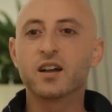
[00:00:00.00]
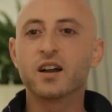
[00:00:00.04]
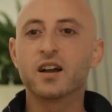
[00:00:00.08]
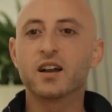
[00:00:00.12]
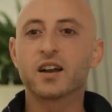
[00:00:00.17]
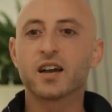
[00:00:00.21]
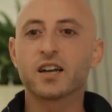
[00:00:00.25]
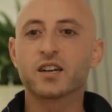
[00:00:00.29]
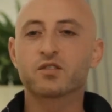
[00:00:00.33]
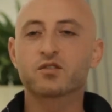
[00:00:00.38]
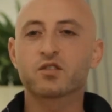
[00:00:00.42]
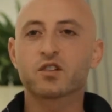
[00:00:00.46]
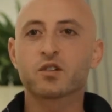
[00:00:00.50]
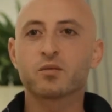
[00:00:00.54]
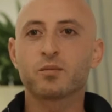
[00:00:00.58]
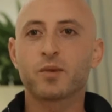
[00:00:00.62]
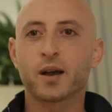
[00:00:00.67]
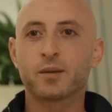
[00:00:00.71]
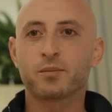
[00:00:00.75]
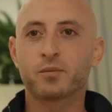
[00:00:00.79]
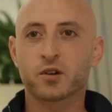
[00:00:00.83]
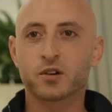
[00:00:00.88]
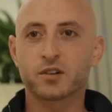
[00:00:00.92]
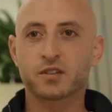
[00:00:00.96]
And I drew
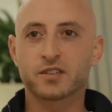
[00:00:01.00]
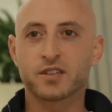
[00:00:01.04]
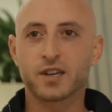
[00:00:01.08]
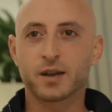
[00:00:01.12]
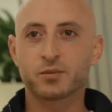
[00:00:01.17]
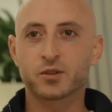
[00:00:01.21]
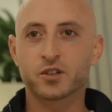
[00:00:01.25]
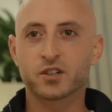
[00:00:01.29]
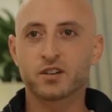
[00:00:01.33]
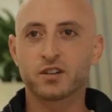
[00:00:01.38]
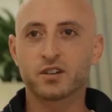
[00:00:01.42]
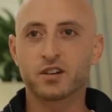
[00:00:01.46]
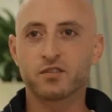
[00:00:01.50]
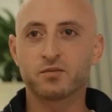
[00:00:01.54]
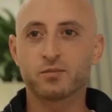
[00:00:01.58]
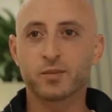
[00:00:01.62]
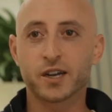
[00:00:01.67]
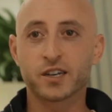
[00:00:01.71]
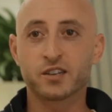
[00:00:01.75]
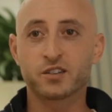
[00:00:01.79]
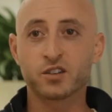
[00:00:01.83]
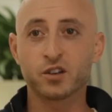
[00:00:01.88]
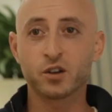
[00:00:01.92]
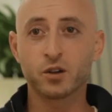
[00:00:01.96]
my perception of
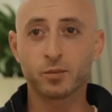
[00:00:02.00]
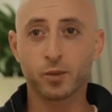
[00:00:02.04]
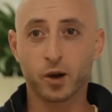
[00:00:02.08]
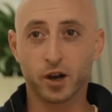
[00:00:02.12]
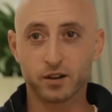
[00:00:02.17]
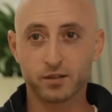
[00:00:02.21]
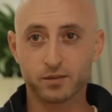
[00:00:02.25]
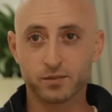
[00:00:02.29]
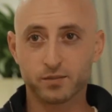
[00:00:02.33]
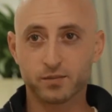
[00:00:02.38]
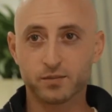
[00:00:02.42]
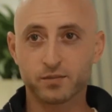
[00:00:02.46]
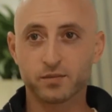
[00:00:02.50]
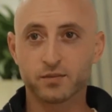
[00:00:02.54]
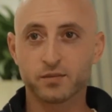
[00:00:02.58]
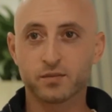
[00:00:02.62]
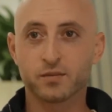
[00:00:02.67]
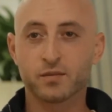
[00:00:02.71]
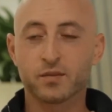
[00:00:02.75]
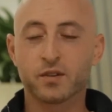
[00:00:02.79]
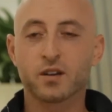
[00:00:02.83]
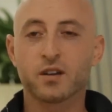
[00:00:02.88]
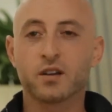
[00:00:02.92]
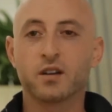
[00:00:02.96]
my tumor.
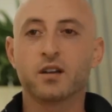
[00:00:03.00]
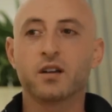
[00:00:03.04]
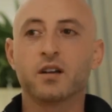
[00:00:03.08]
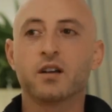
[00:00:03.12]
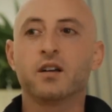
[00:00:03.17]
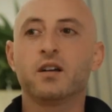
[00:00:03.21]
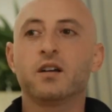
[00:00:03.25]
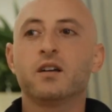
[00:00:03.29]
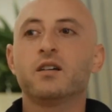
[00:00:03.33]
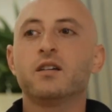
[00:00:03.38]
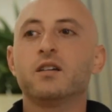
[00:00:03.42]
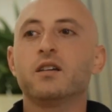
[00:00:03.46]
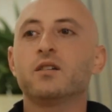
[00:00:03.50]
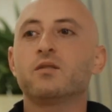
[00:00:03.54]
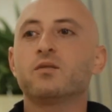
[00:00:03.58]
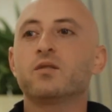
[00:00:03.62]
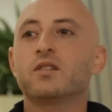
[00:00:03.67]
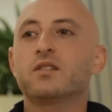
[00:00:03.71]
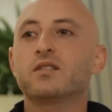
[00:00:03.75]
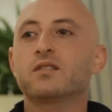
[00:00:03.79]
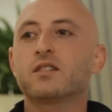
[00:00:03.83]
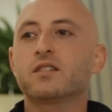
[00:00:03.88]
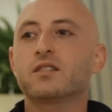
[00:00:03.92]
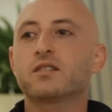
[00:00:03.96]
It
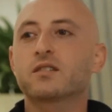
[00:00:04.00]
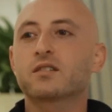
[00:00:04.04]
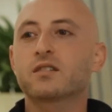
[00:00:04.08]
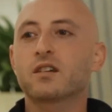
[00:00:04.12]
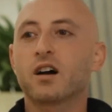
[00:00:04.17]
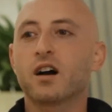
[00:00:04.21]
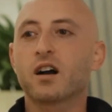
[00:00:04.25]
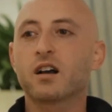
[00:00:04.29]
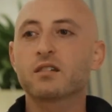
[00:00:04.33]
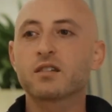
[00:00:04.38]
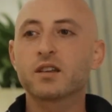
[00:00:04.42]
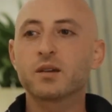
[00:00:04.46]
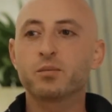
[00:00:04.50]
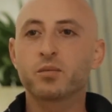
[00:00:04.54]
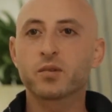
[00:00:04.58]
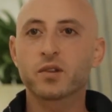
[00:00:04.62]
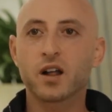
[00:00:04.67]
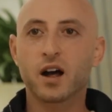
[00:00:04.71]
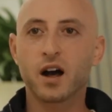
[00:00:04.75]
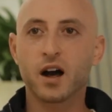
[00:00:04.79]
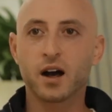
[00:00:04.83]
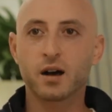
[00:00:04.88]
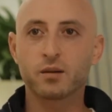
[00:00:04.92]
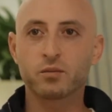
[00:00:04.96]
was this ugly
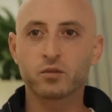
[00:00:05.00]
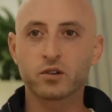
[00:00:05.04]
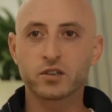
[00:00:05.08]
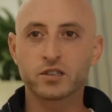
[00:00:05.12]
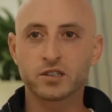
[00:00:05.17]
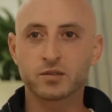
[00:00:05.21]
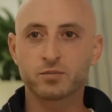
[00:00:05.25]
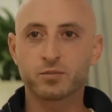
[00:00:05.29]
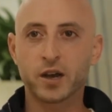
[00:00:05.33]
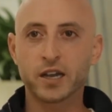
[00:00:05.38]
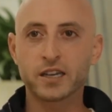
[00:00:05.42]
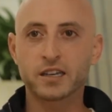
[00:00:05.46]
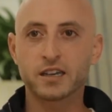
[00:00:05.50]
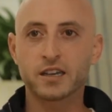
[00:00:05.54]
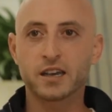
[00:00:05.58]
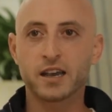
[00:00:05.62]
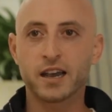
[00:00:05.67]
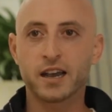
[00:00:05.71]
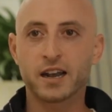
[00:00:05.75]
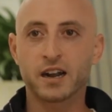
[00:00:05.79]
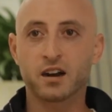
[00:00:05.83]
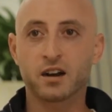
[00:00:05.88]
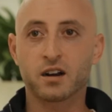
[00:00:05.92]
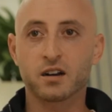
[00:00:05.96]
blob with spiky
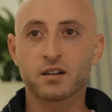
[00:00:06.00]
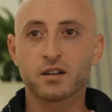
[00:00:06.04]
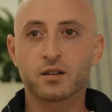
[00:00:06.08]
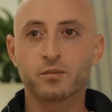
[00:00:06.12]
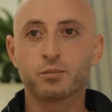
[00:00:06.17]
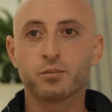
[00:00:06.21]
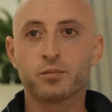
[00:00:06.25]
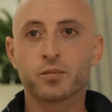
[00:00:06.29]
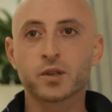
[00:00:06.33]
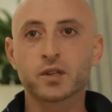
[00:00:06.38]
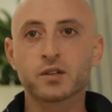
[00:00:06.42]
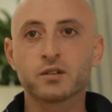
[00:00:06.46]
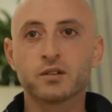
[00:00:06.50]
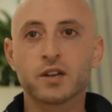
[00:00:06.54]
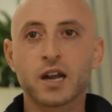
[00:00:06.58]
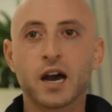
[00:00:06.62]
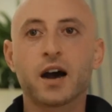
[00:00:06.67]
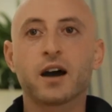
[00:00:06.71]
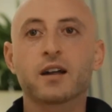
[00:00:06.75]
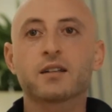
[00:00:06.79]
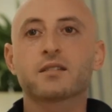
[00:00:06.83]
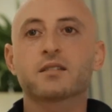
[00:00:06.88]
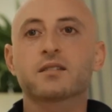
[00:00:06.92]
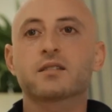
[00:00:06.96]
hair and blue
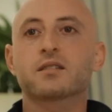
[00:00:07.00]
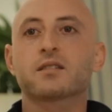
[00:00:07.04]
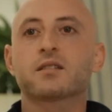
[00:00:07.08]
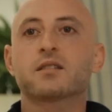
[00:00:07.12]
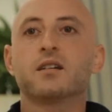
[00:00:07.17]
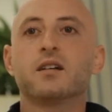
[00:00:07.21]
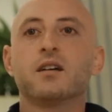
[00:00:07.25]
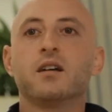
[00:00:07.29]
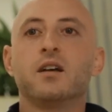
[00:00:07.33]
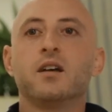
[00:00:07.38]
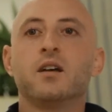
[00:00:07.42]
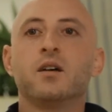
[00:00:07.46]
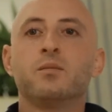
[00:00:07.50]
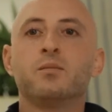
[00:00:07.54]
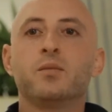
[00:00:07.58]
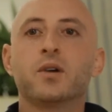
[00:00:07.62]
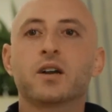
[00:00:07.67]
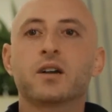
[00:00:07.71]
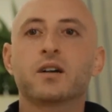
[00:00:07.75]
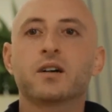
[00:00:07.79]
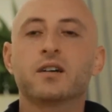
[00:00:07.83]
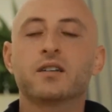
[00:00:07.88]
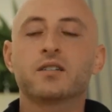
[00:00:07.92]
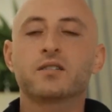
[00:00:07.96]
dots
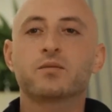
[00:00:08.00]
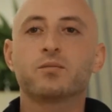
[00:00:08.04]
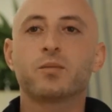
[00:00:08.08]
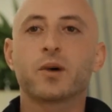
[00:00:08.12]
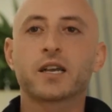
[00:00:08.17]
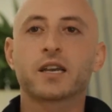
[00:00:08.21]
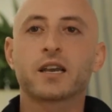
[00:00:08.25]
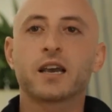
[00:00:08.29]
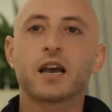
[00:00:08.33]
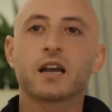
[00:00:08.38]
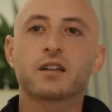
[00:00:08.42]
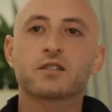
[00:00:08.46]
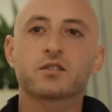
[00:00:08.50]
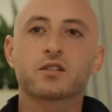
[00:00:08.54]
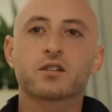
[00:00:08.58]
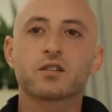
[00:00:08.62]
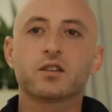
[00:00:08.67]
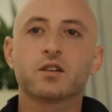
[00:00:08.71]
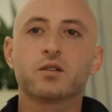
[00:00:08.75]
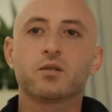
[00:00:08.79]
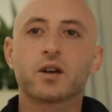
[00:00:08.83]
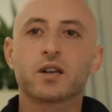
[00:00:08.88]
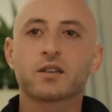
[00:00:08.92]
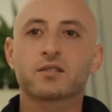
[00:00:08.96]
because my cancer
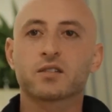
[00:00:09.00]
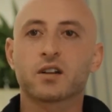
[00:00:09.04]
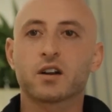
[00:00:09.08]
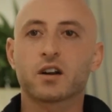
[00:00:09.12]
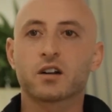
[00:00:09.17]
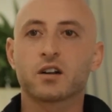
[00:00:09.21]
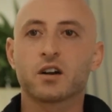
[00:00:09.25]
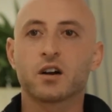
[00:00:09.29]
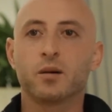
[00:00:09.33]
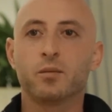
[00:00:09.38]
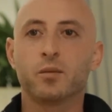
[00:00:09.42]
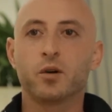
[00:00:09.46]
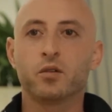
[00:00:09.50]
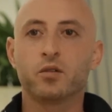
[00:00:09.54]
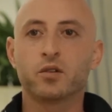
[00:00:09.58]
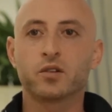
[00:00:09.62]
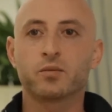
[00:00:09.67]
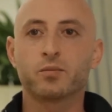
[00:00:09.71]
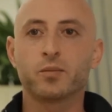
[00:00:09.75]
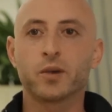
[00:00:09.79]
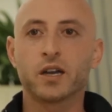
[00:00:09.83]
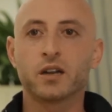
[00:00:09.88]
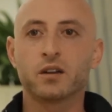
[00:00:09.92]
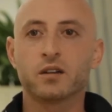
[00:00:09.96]
Ewing sarcoma
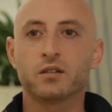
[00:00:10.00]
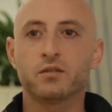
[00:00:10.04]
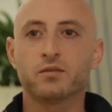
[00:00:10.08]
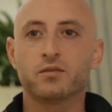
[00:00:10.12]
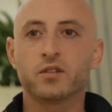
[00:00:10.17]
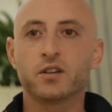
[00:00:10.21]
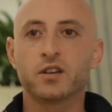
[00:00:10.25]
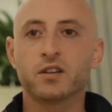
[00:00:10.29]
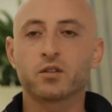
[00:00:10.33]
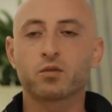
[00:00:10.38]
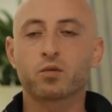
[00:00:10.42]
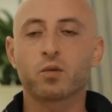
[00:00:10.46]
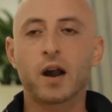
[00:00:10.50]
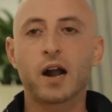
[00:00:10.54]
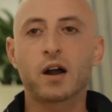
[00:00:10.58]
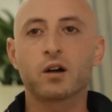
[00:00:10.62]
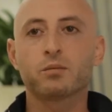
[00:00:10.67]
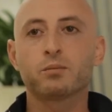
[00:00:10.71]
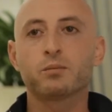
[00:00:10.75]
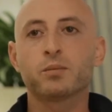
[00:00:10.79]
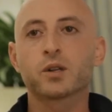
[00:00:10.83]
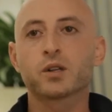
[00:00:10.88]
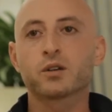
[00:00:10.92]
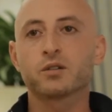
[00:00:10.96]
was made of these
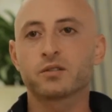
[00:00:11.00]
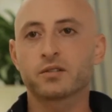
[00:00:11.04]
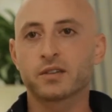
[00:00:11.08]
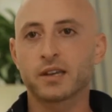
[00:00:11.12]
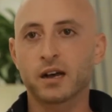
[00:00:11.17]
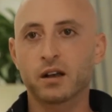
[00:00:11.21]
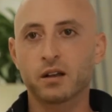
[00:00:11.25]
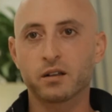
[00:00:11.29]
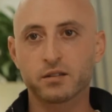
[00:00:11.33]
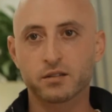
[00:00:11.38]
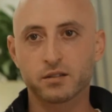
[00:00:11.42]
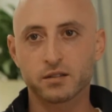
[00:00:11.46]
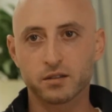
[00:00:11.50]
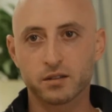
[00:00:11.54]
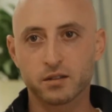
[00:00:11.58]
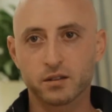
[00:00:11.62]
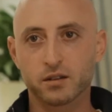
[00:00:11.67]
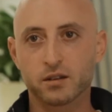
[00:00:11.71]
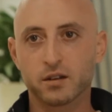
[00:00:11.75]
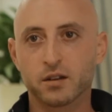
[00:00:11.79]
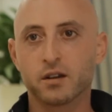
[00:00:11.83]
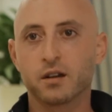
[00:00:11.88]
round blue cells.